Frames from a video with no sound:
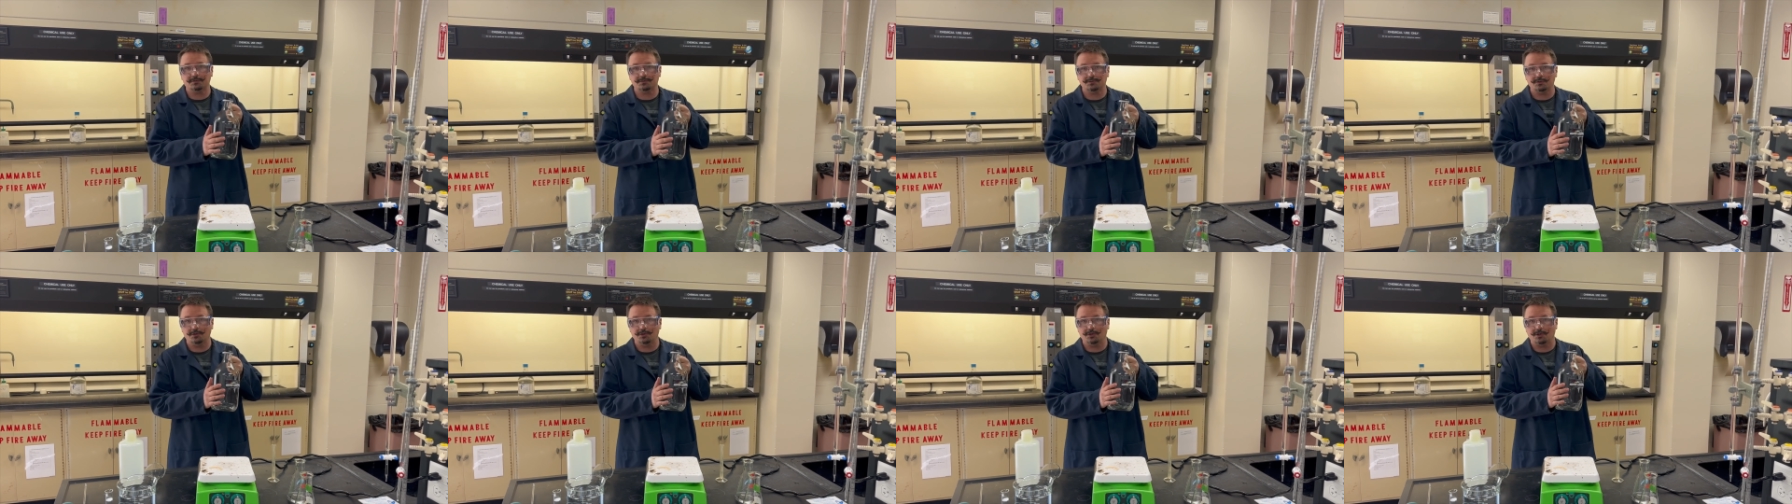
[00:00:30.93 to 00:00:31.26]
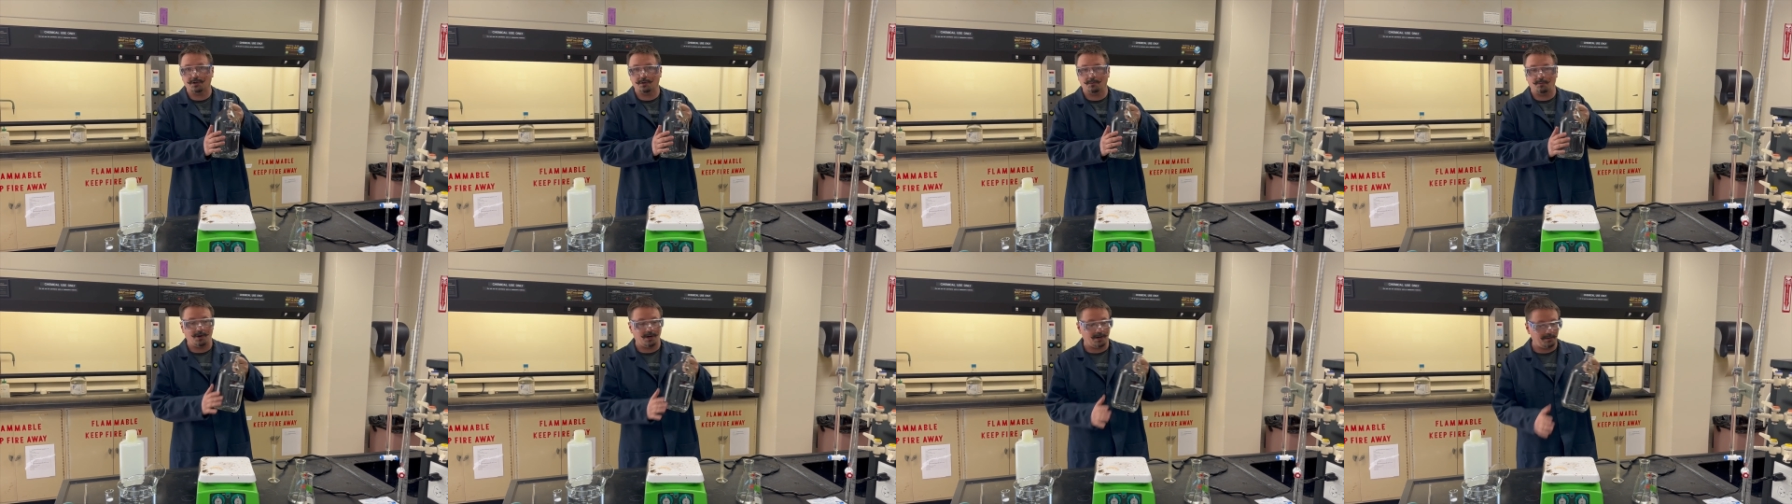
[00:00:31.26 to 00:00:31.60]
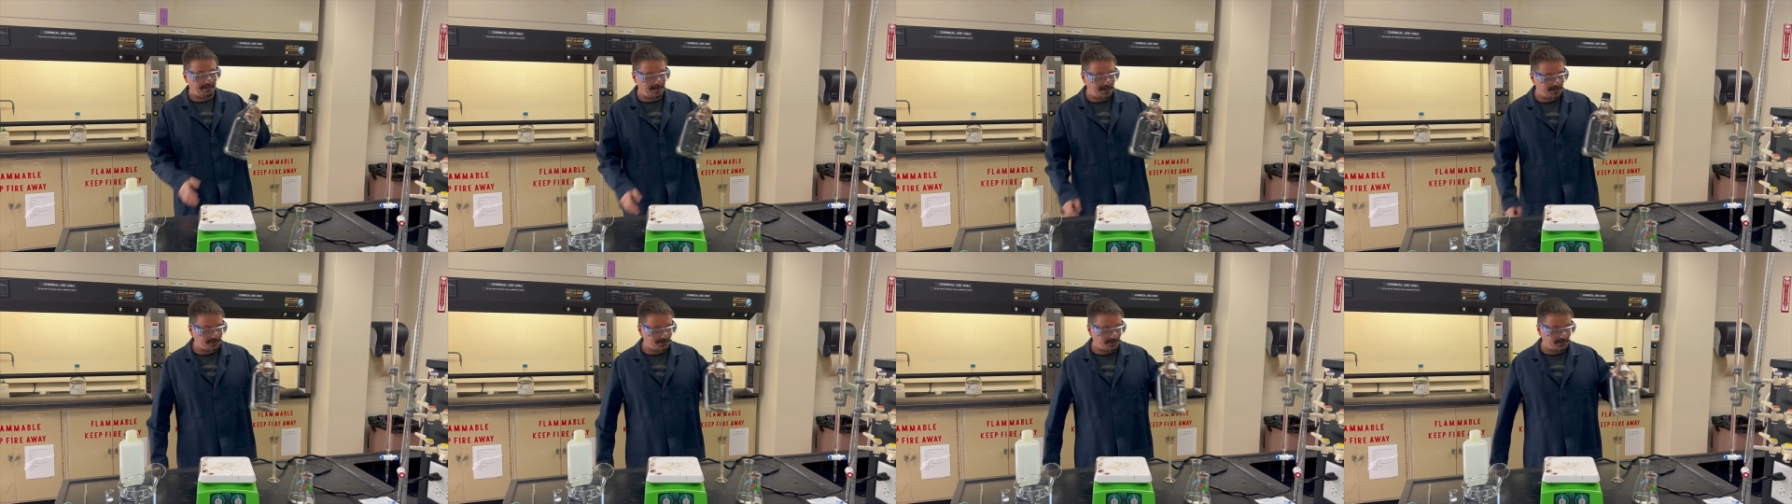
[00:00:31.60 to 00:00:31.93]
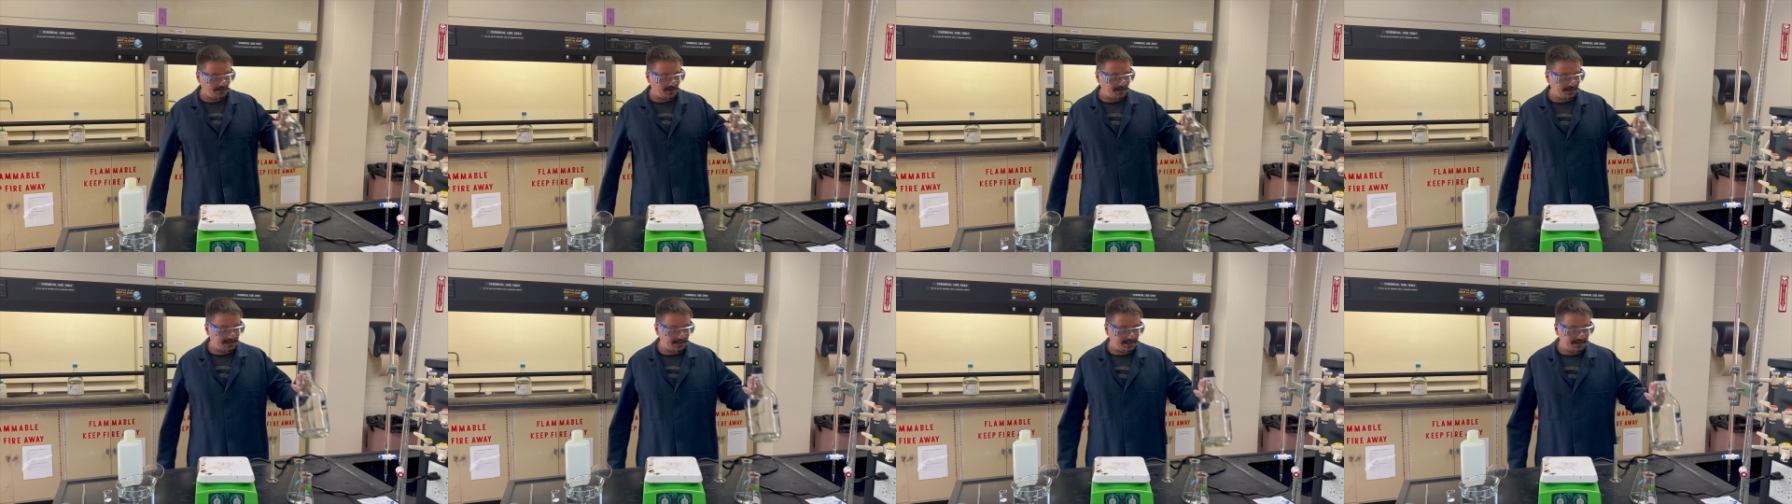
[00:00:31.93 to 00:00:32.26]
so you're gonna to want to to make sure
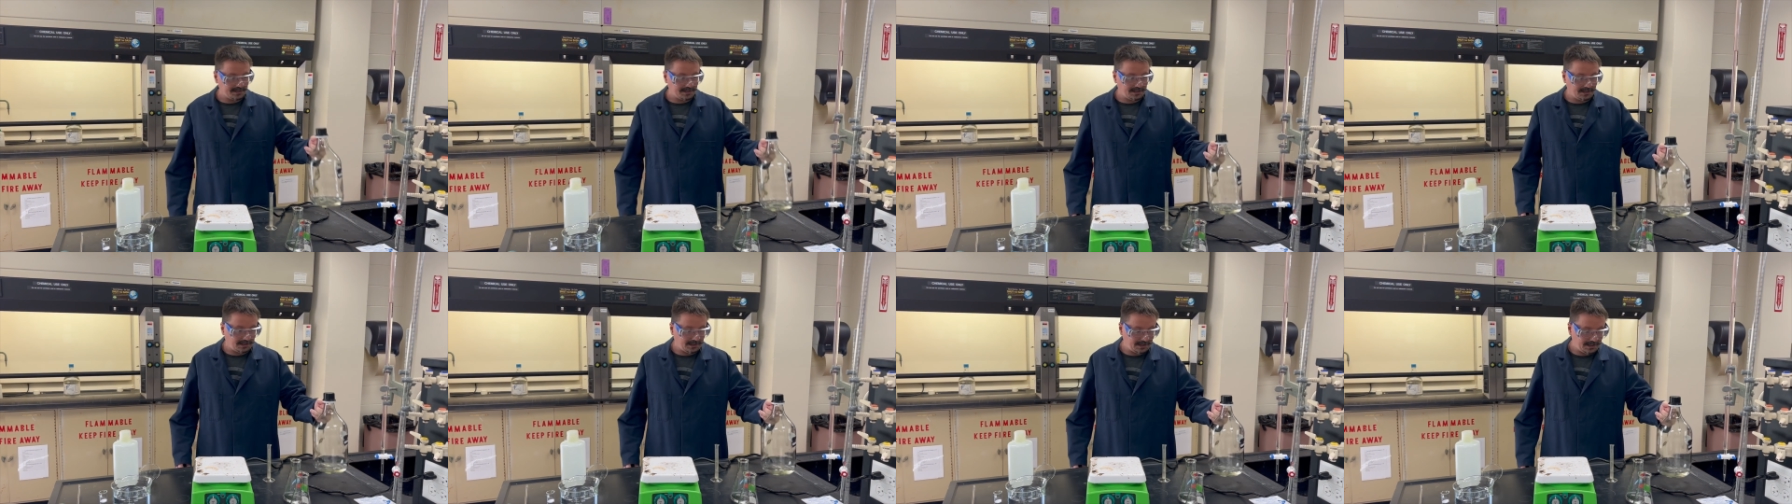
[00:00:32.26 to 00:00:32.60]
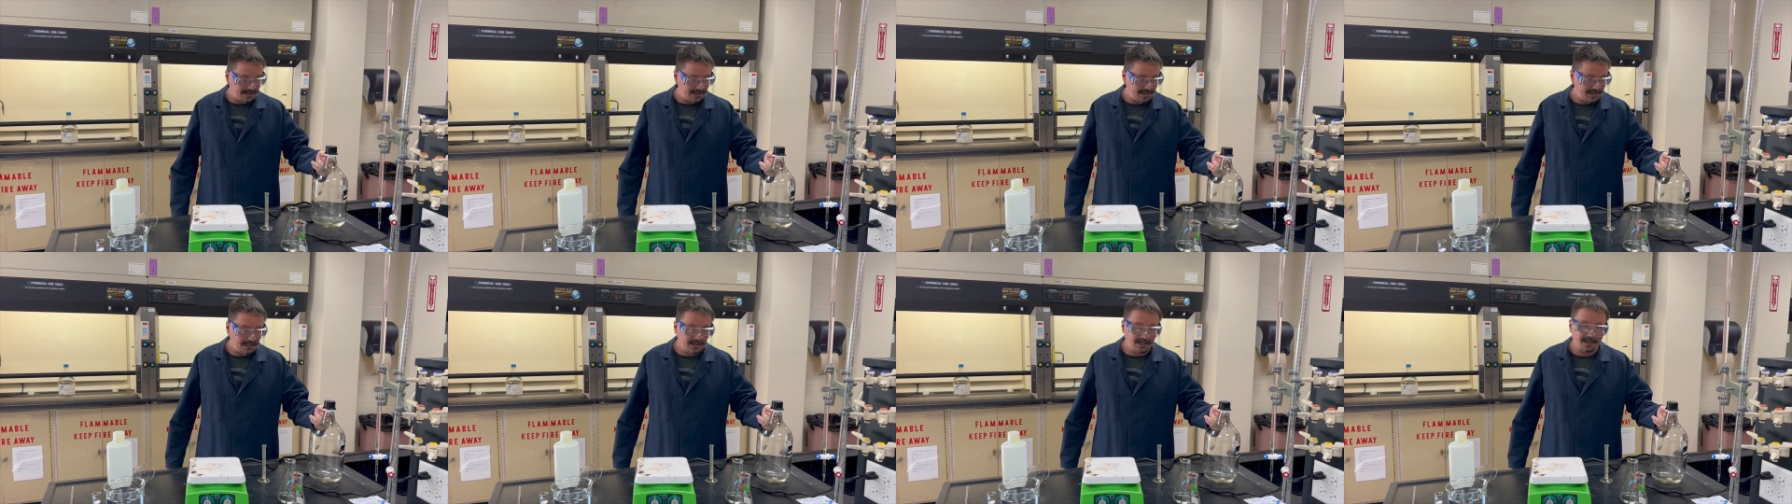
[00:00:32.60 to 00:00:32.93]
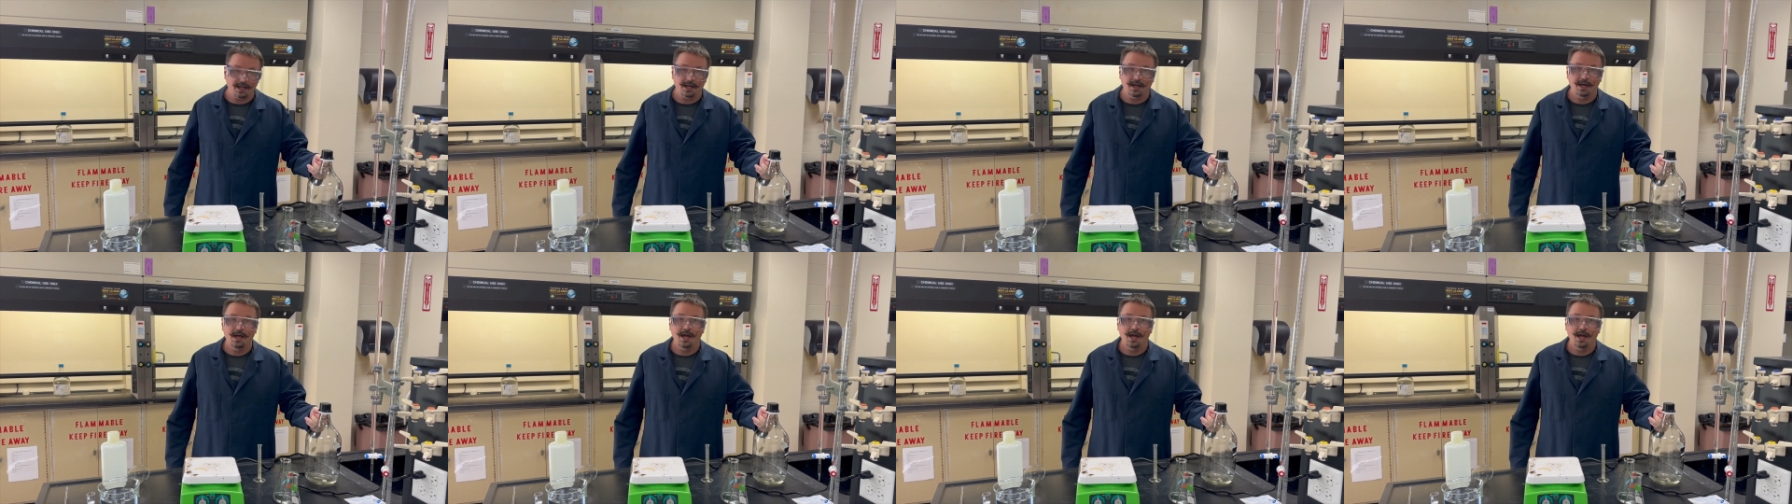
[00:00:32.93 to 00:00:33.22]
this is clean.